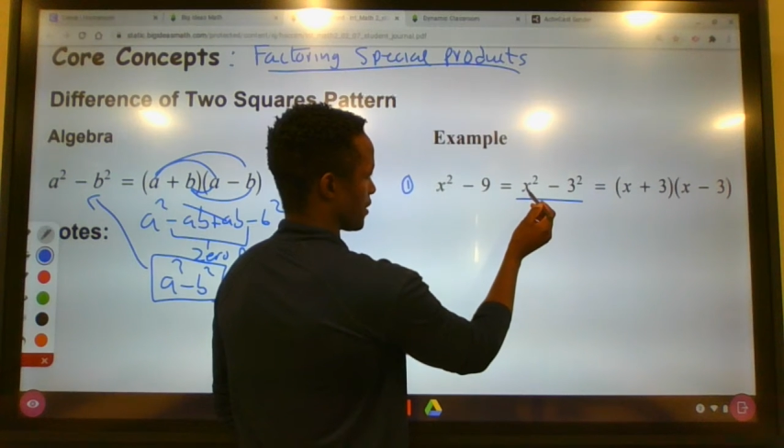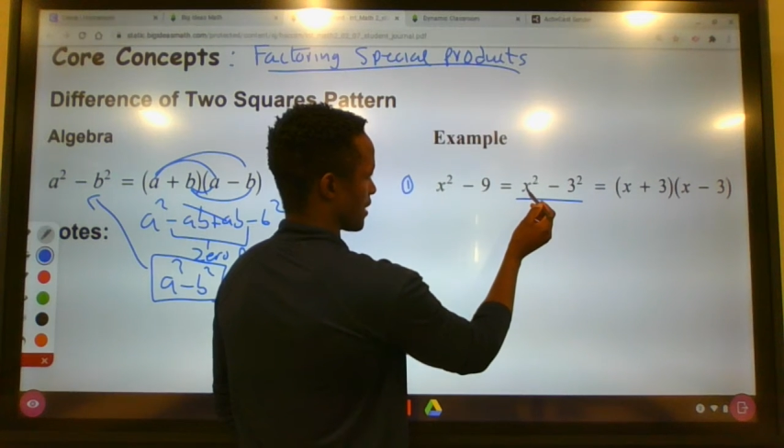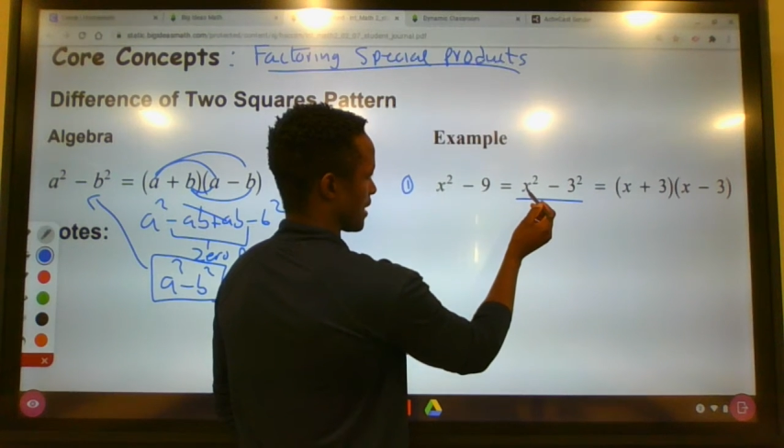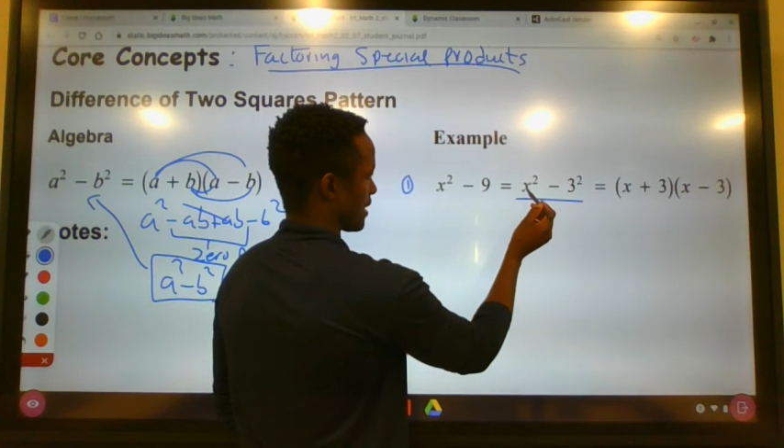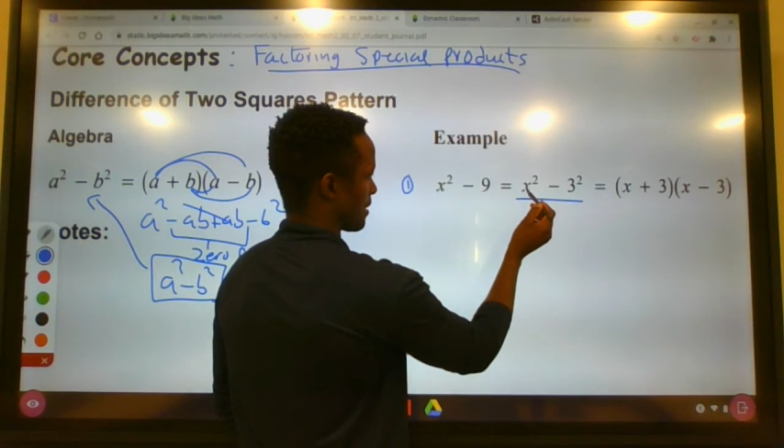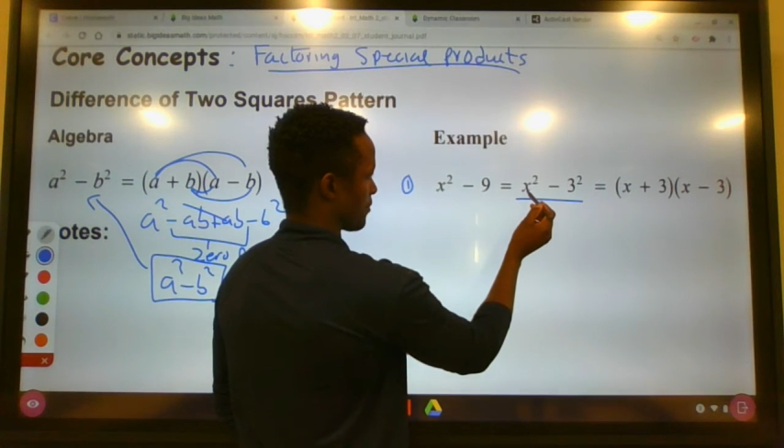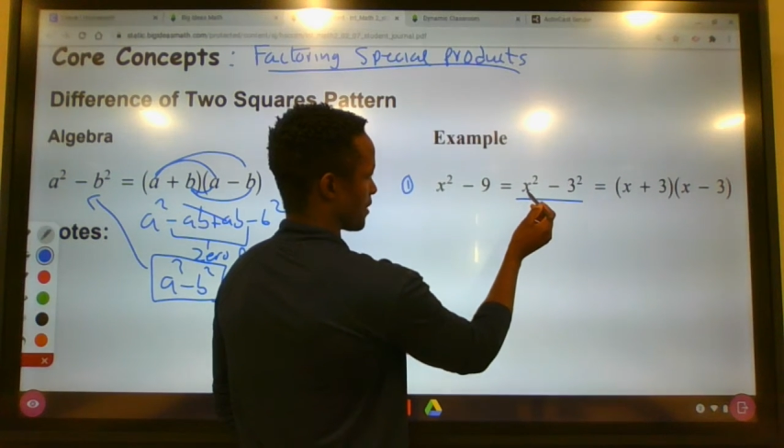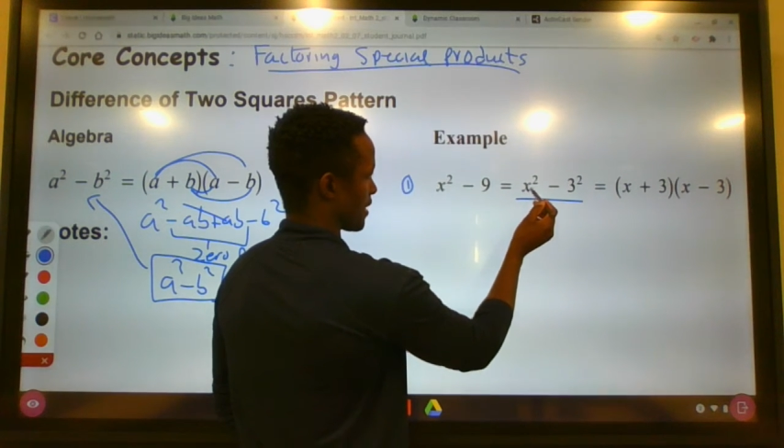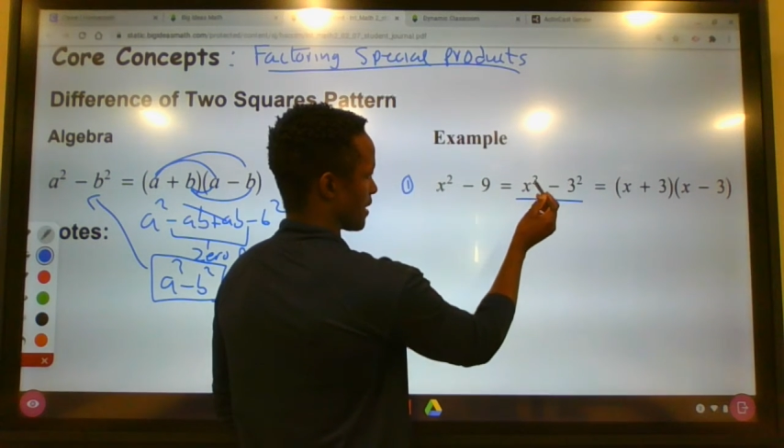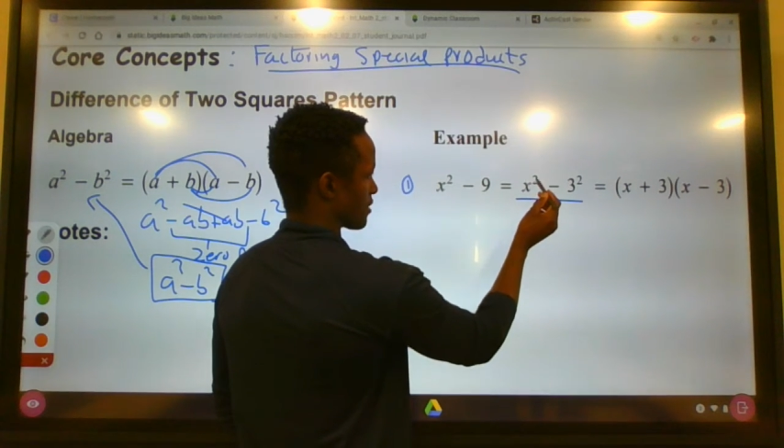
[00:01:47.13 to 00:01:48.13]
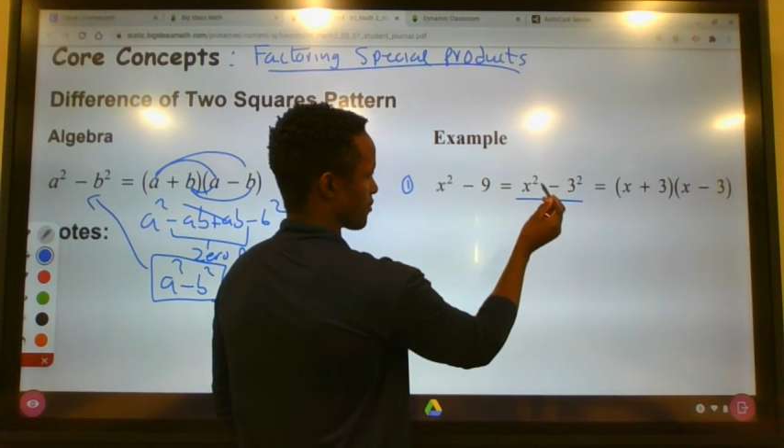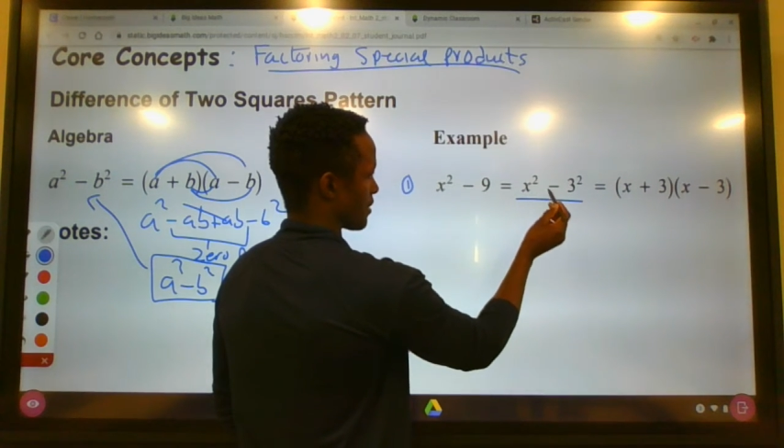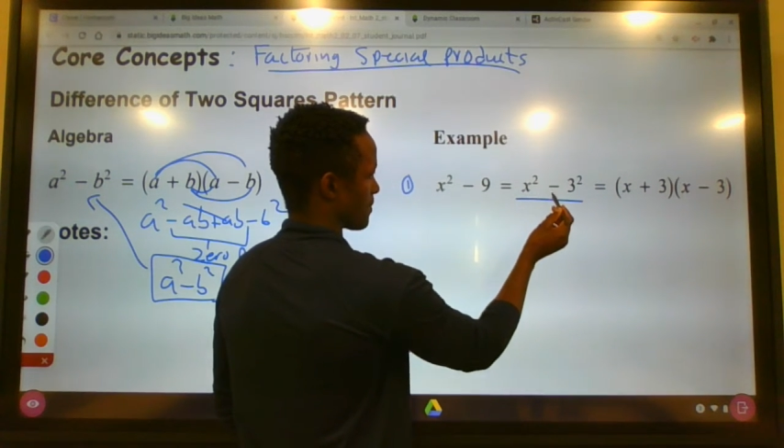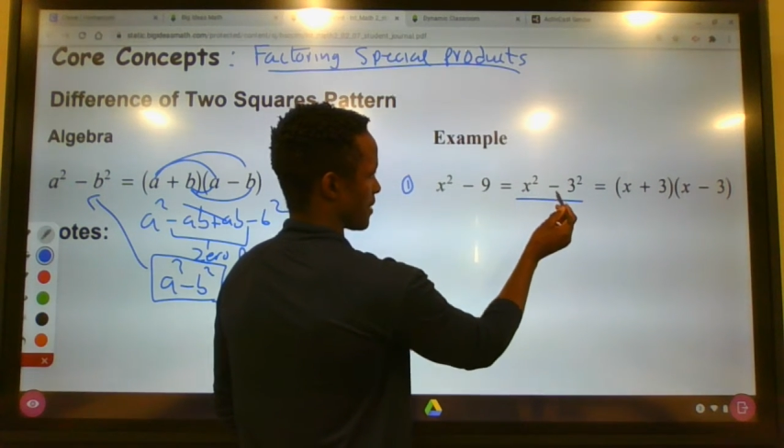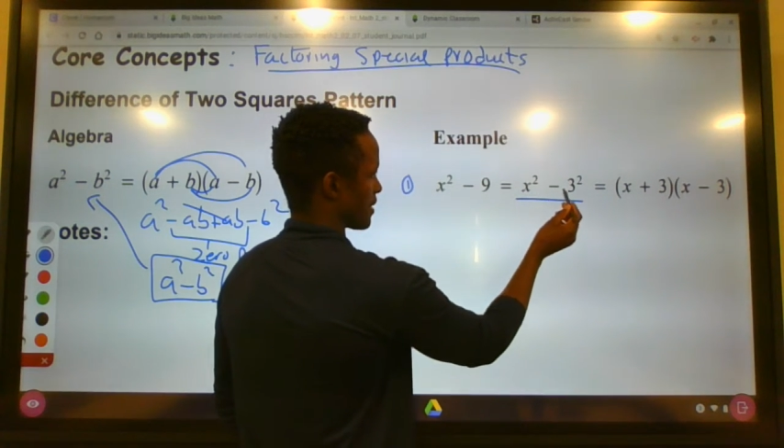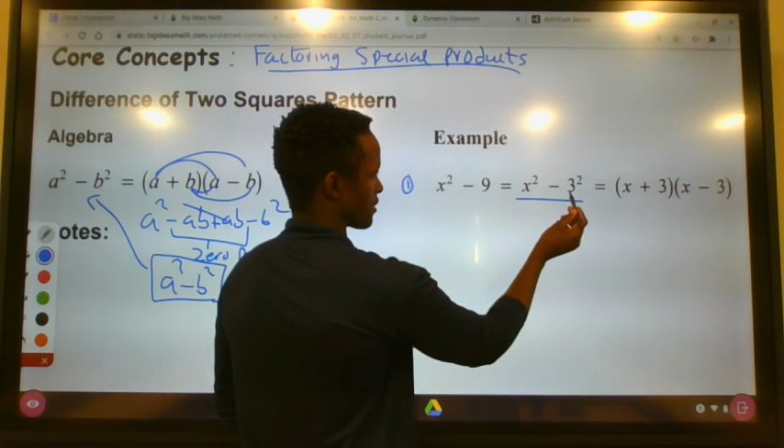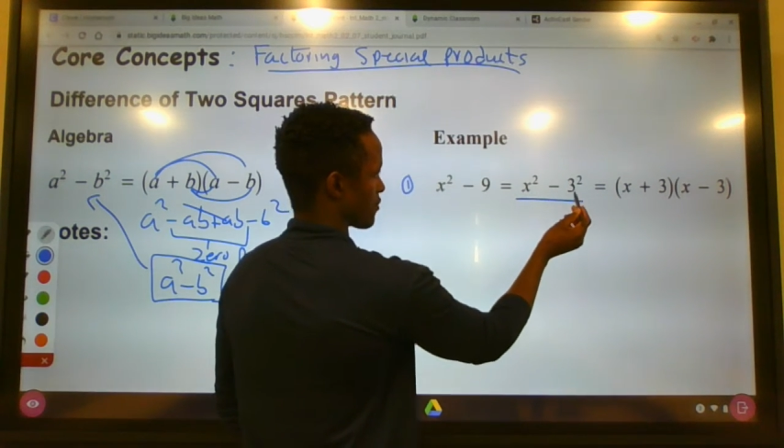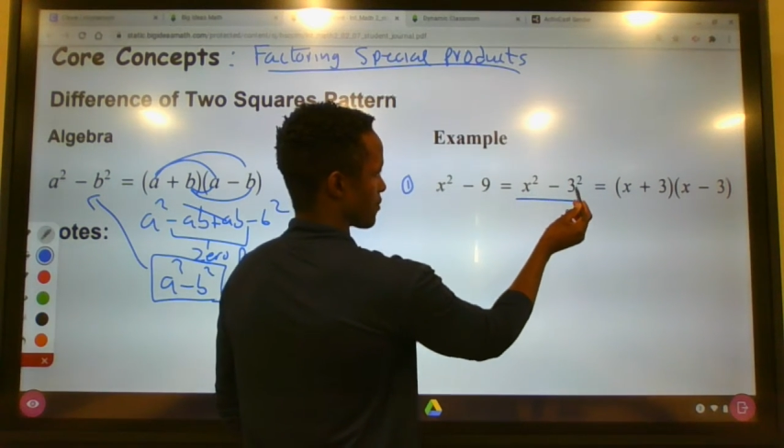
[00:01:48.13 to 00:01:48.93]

we're going to end up with x squared minus